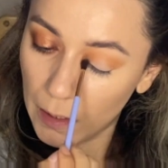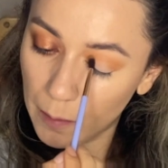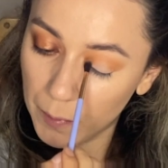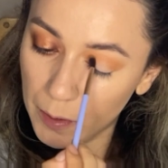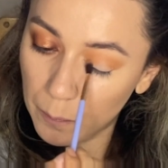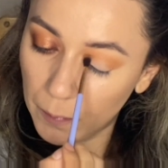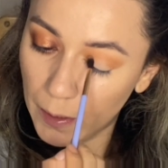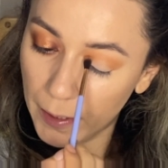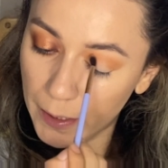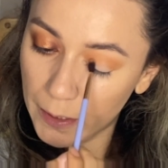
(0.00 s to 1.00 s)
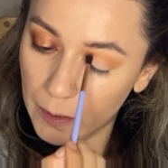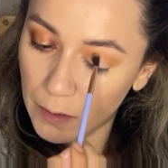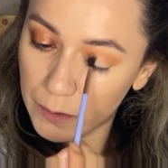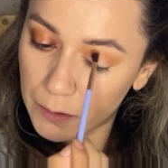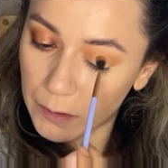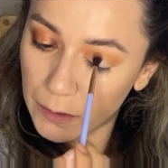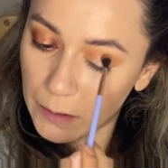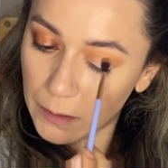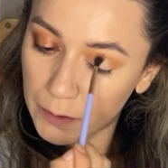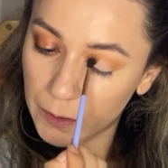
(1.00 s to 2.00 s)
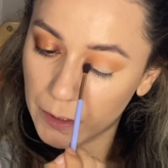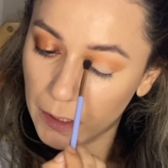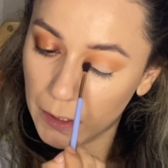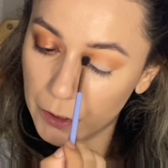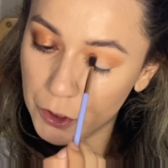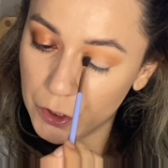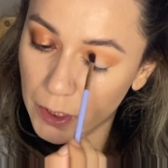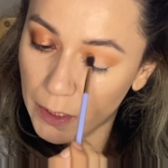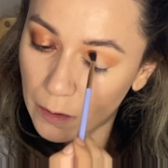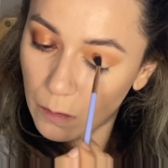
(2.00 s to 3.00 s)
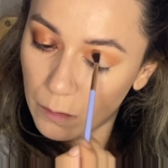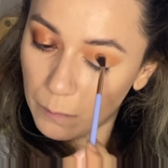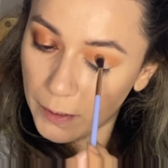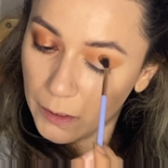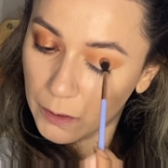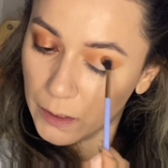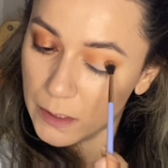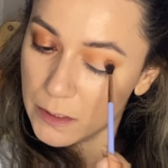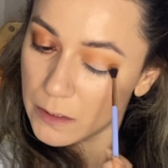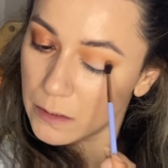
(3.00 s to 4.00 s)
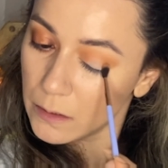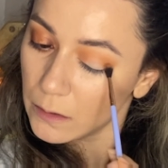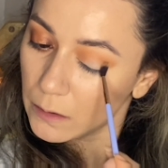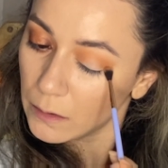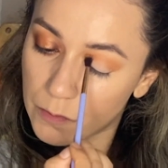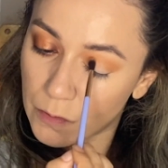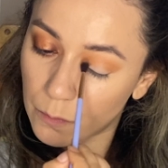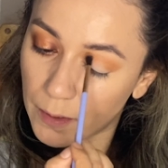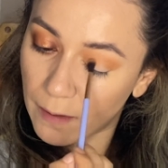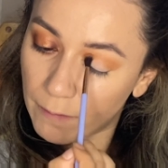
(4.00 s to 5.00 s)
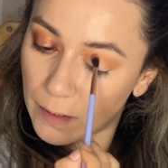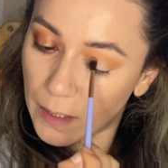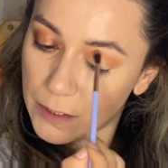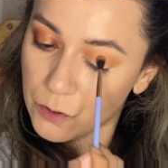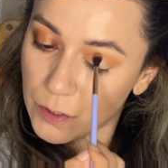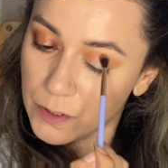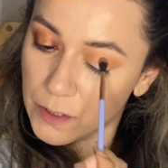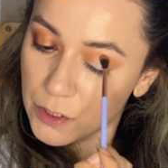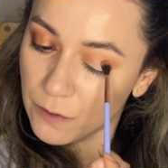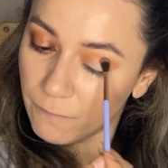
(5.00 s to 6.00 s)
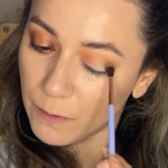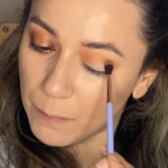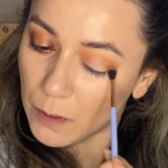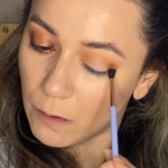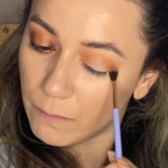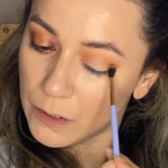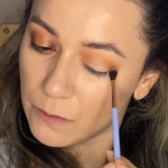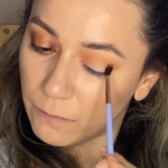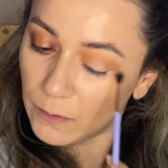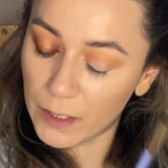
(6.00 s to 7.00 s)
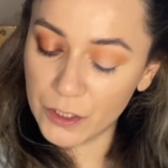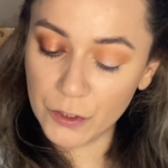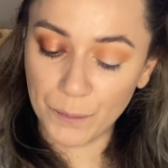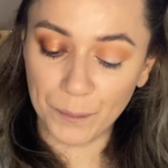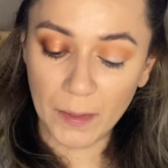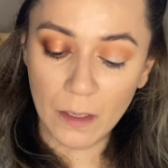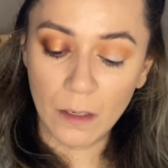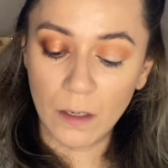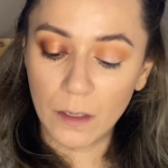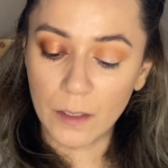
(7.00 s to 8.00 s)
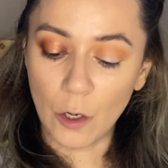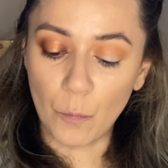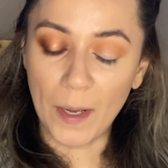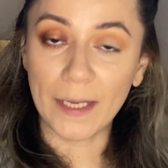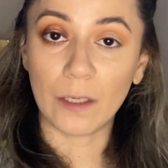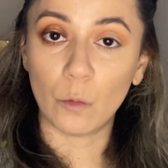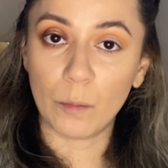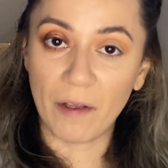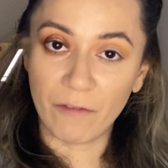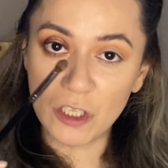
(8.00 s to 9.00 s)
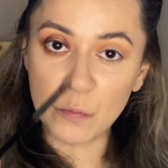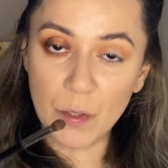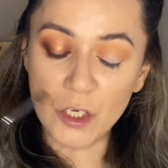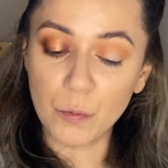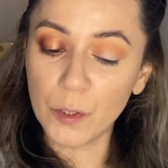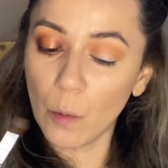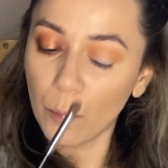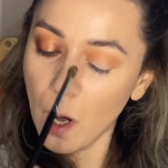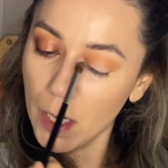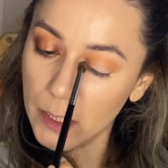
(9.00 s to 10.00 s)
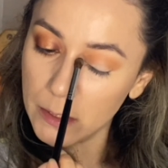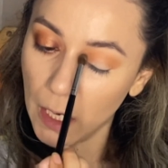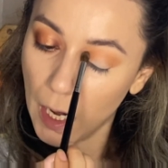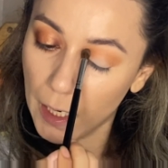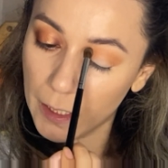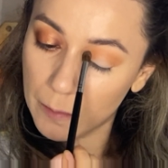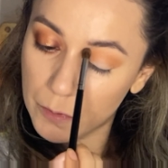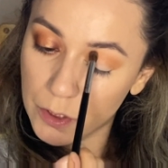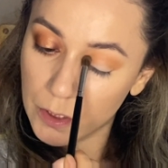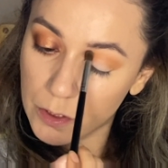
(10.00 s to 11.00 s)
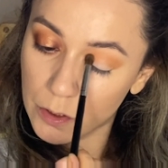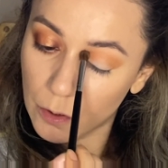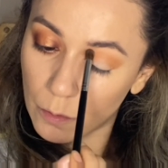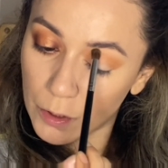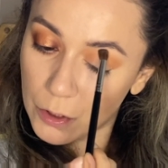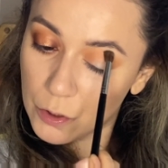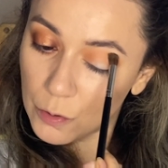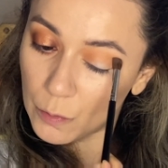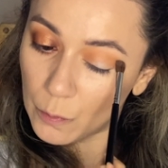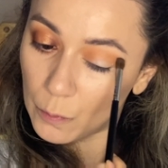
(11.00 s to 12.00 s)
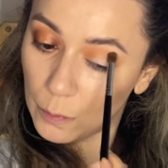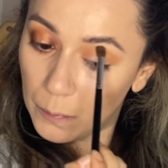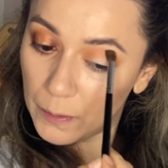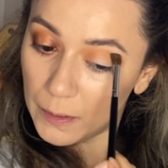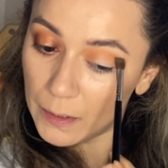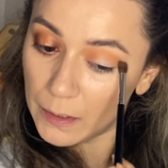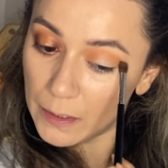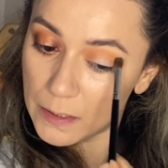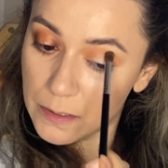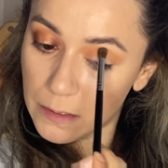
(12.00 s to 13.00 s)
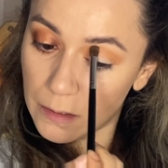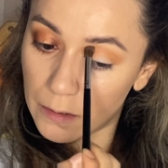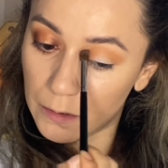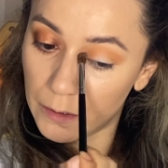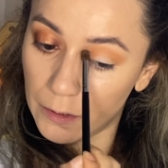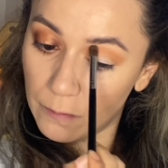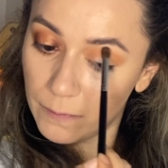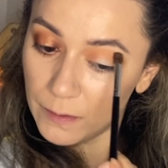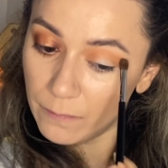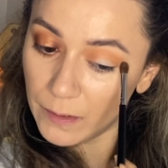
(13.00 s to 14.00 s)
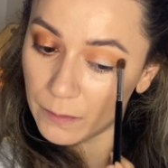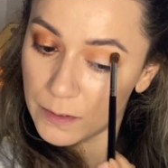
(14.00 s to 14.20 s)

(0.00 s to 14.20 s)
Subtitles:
And I'm going to apply it under the other shade on my crease. So we have a nice transition from Gobi to Flesh. Now back in with my first brush with no product, I am just going to blend this a little bit, very